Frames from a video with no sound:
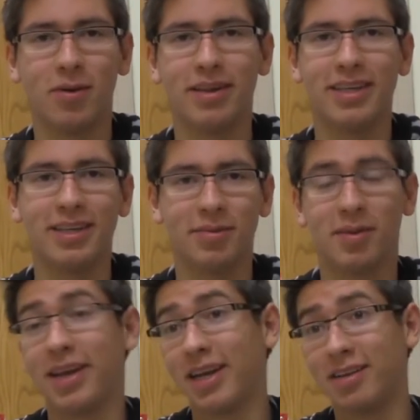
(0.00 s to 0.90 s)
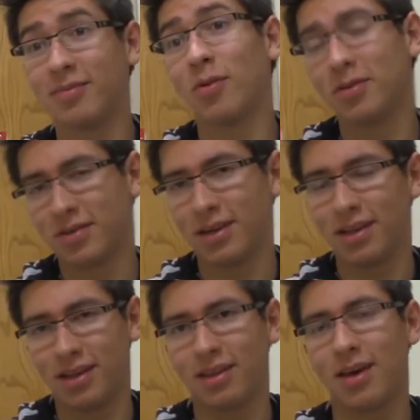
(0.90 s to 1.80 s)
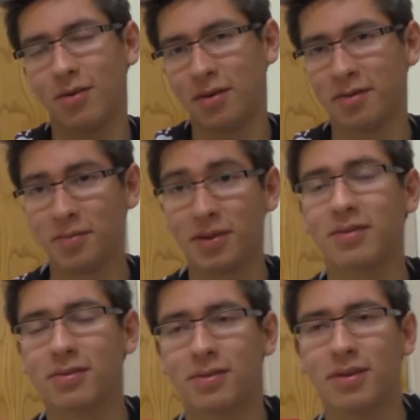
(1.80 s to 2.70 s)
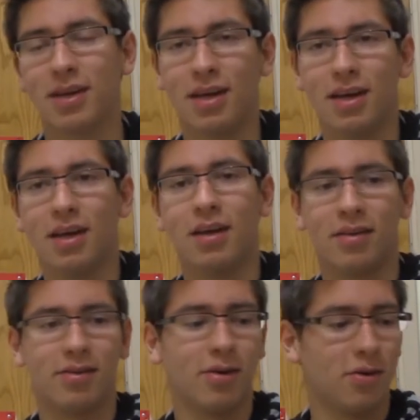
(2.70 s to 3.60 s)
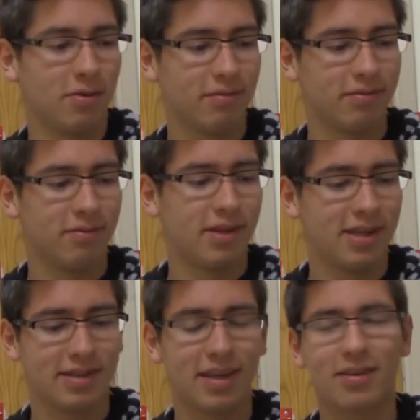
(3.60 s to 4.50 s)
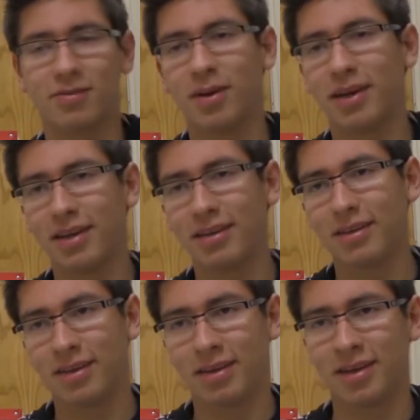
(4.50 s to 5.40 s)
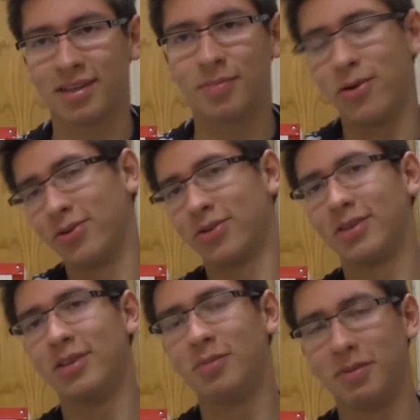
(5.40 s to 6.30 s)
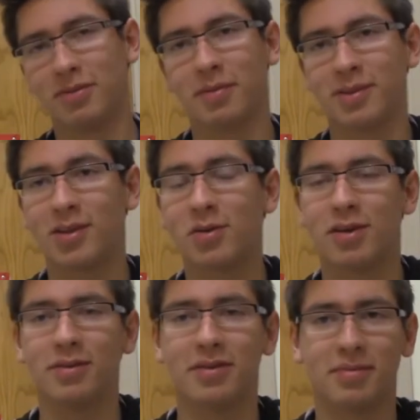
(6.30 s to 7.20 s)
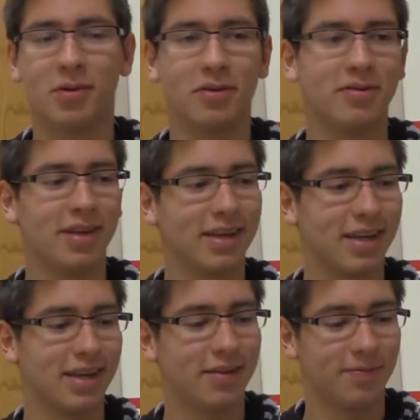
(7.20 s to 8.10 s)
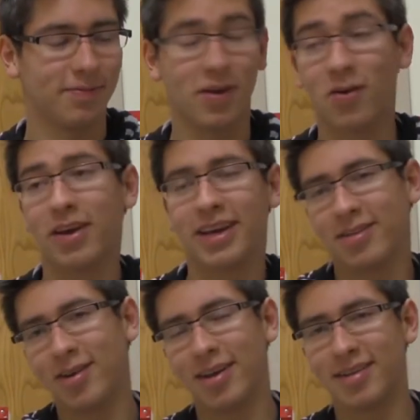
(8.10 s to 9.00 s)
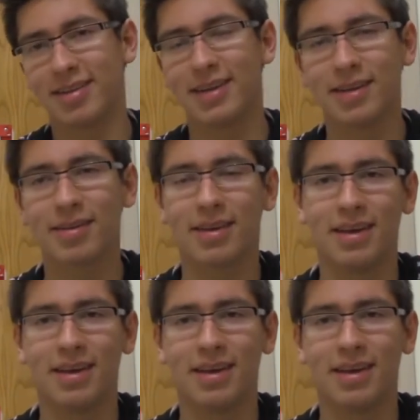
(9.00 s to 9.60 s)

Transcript: really into playing any sports or anything like that when I was in middle school. Right. So the extent of my uh, exposure to you people from Altona was more of like a, oh, I guess you guys exist.